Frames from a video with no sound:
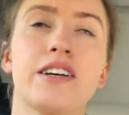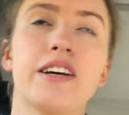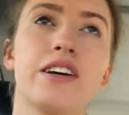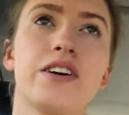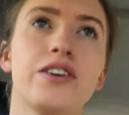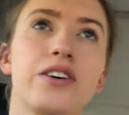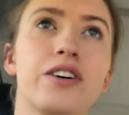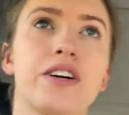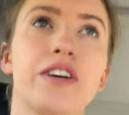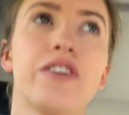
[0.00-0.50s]

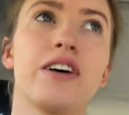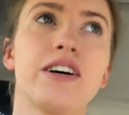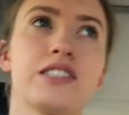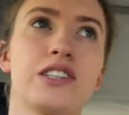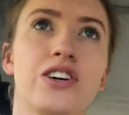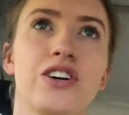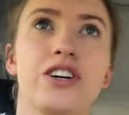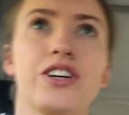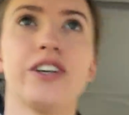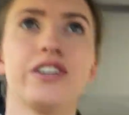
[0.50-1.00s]
Kinordi
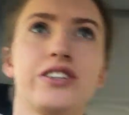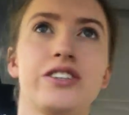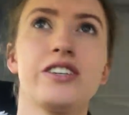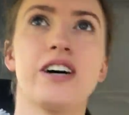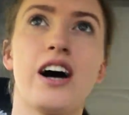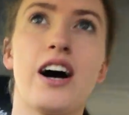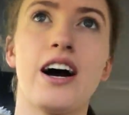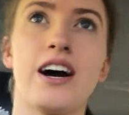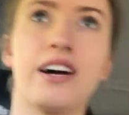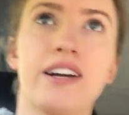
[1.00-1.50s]
Graziano
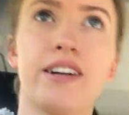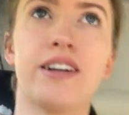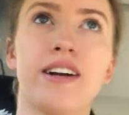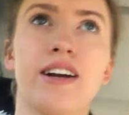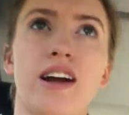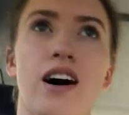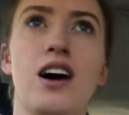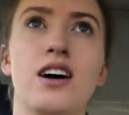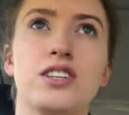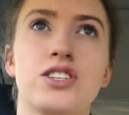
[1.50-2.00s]
died
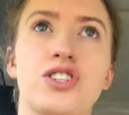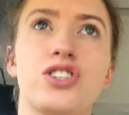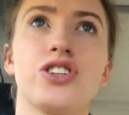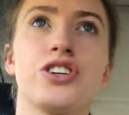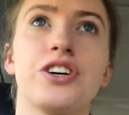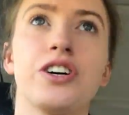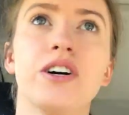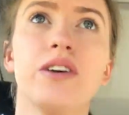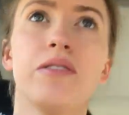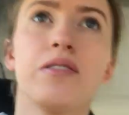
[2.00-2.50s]
last
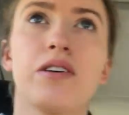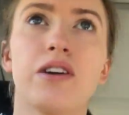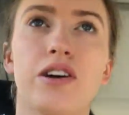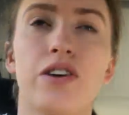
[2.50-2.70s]
year.